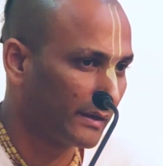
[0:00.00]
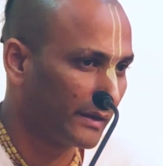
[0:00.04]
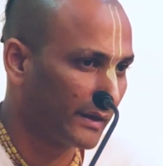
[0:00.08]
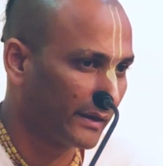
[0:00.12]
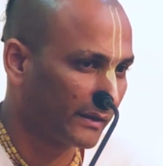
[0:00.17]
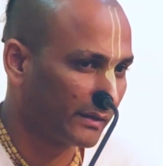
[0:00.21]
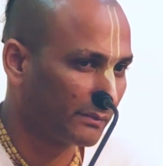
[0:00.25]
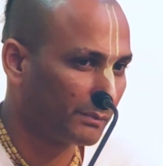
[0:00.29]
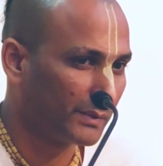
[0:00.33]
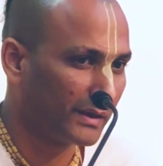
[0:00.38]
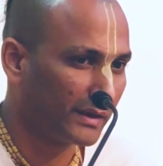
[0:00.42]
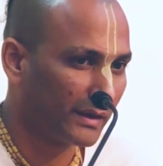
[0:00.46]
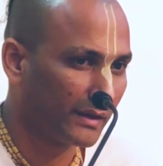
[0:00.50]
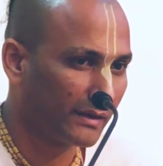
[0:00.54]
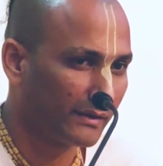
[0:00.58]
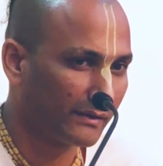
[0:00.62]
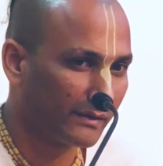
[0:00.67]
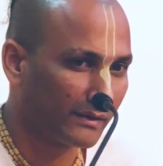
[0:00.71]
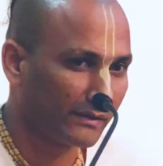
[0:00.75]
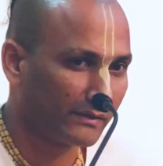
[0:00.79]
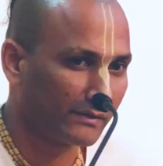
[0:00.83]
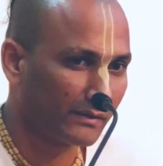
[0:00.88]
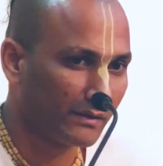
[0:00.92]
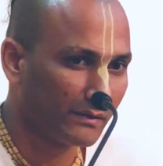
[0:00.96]

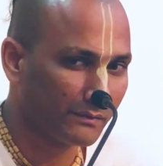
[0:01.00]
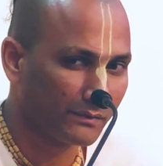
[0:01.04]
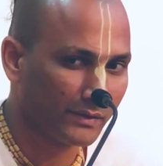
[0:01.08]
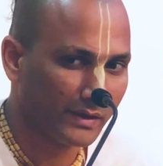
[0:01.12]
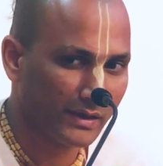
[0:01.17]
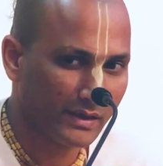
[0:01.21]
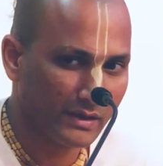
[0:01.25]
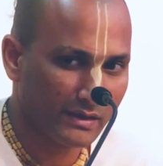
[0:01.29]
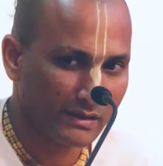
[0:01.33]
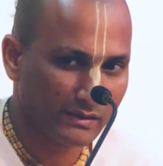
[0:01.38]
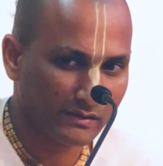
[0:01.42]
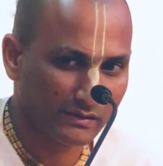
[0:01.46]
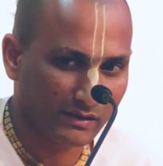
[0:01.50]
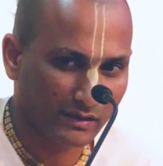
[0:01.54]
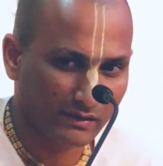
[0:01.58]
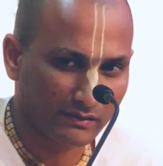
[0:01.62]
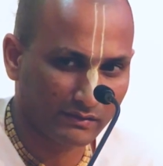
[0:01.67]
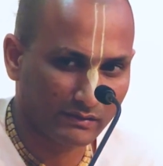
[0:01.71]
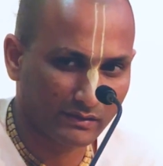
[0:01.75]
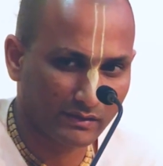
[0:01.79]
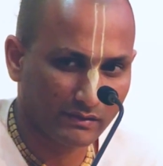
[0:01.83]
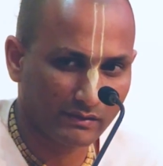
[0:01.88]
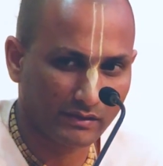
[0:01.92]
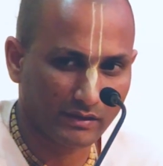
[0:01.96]
experiences of
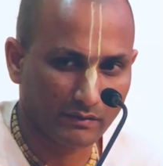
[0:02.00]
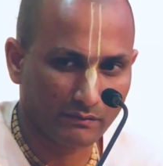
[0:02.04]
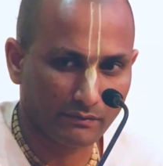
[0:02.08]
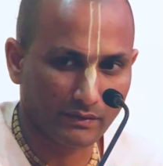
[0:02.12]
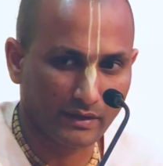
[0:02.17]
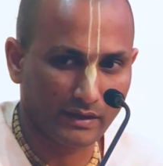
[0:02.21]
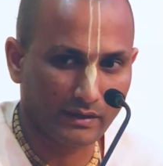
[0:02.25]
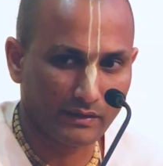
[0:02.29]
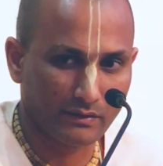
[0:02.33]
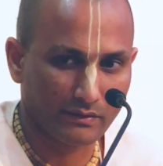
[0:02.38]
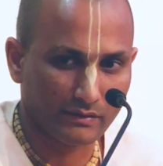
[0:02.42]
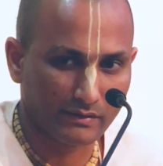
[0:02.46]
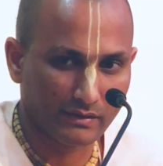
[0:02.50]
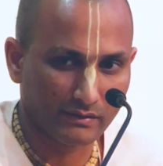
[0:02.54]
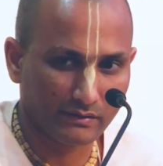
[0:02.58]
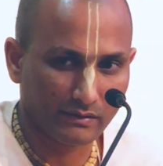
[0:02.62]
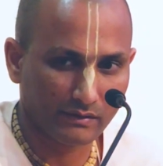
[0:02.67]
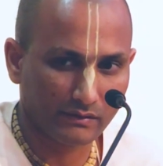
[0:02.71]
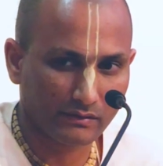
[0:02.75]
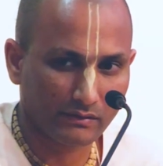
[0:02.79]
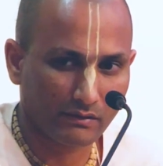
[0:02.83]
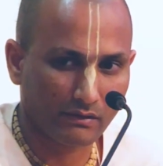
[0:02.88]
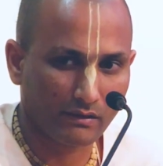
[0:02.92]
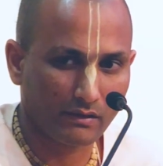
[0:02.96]
success and failure. This
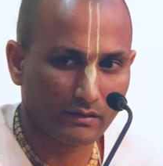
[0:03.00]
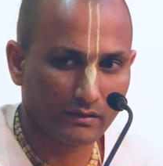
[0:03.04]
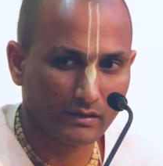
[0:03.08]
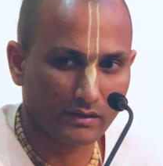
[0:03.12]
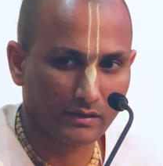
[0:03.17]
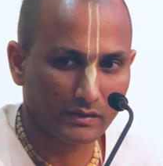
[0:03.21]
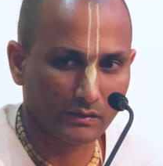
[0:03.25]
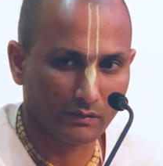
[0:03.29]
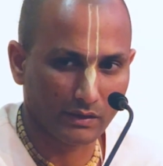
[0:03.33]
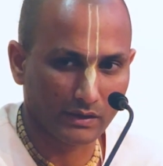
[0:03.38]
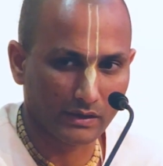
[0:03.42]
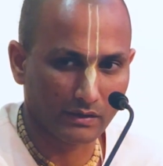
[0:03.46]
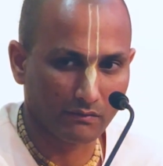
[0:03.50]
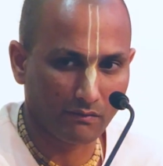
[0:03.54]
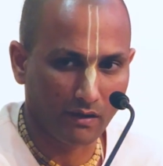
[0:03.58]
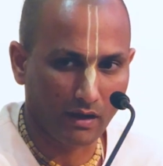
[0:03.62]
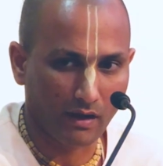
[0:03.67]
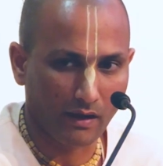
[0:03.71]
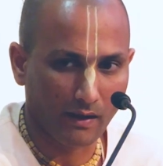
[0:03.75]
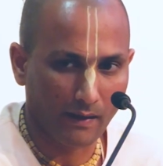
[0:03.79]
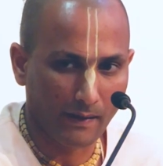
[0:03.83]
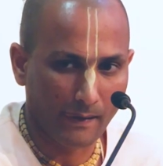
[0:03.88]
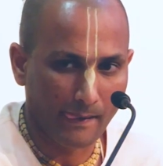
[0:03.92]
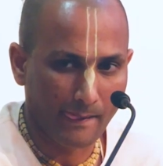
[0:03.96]
is called
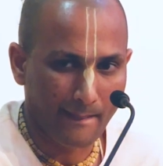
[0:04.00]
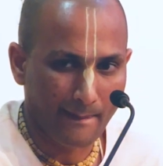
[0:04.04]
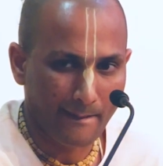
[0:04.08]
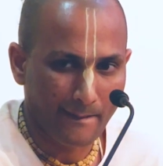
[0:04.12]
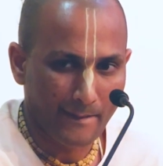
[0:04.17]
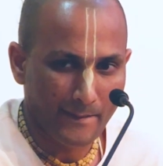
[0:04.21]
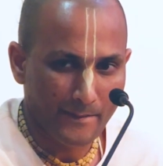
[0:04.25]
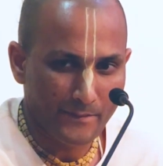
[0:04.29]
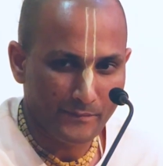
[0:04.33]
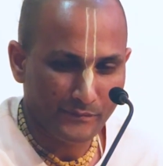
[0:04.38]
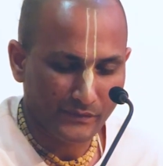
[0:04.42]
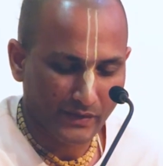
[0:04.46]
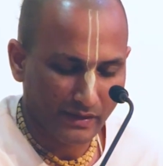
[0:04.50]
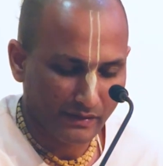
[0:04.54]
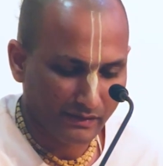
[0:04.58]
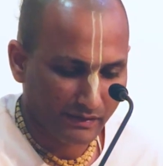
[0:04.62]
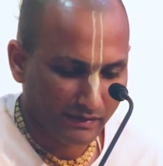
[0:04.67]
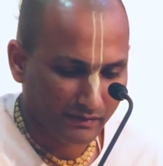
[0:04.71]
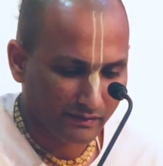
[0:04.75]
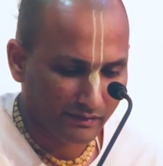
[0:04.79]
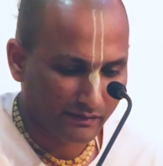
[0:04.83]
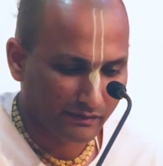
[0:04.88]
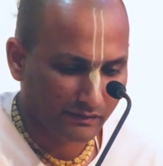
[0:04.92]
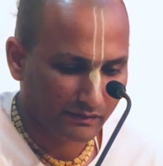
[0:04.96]
dvandva, and
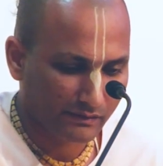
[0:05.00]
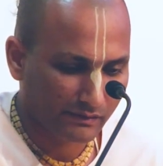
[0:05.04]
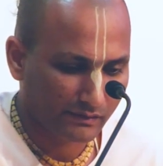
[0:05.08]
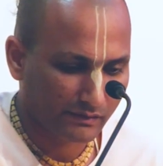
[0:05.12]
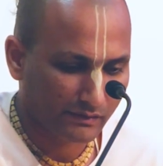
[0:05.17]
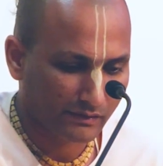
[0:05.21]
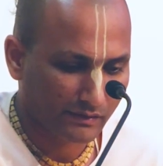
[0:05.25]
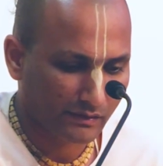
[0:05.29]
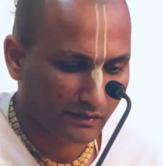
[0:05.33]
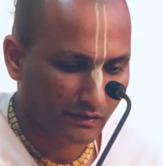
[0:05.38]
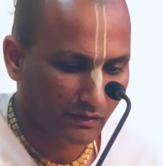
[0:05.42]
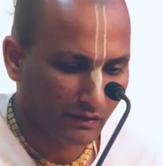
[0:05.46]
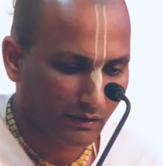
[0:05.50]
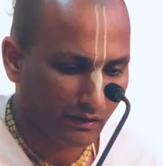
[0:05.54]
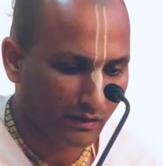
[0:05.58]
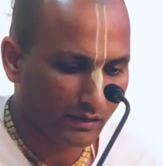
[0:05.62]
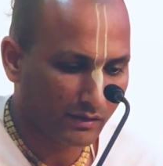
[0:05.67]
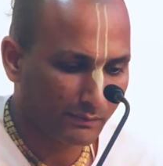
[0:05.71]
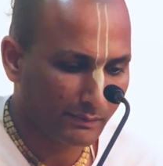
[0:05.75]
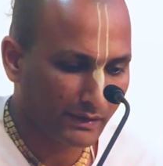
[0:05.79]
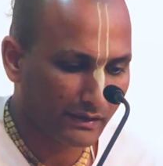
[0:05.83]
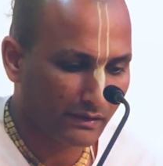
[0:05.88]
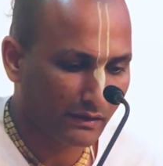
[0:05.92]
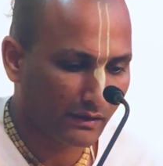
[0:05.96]
this is
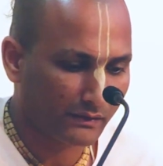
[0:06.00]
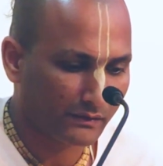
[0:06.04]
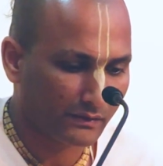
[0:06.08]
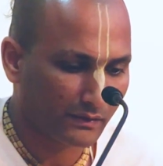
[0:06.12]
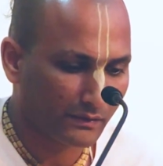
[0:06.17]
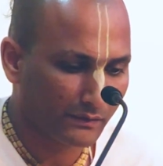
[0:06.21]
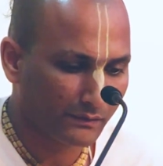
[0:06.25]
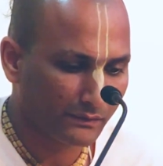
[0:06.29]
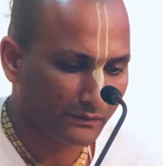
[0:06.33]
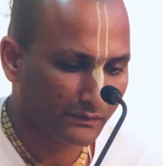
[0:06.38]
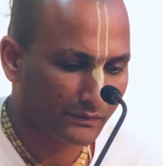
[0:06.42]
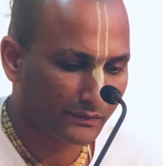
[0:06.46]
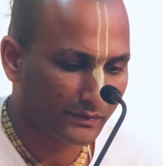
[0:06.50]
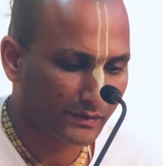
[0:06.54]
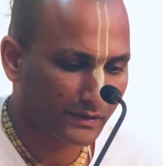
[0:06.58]
all because of